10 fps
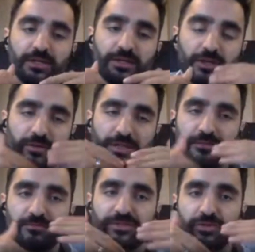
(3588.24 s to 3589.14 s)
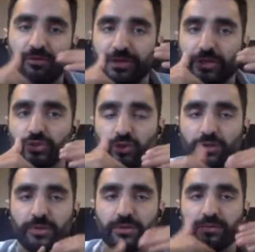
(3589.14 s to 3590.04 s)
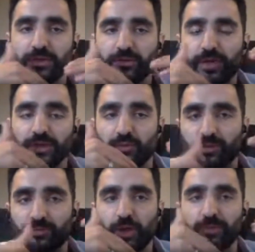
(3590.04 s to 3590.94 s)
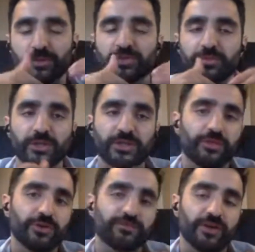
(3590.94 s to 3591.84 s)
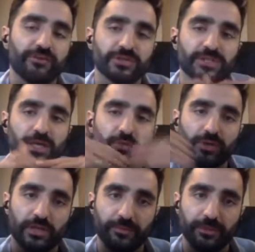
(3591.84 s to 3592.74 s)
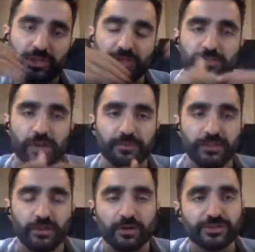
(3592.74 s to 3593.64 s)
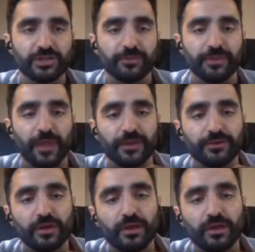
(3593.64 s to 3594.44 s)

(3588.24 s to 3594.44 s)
you know, that's not very controllable and why you want probably to be looking three to five years out, where climate change is probably longer term than that.